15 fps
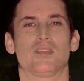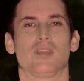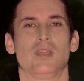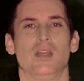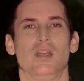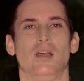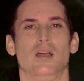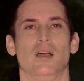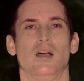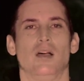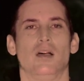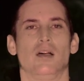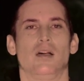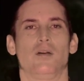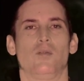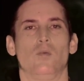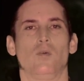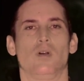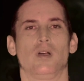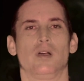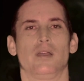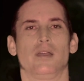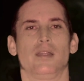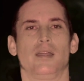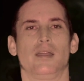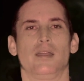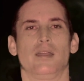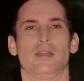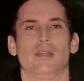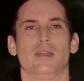um,
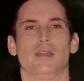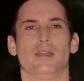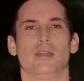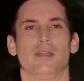a,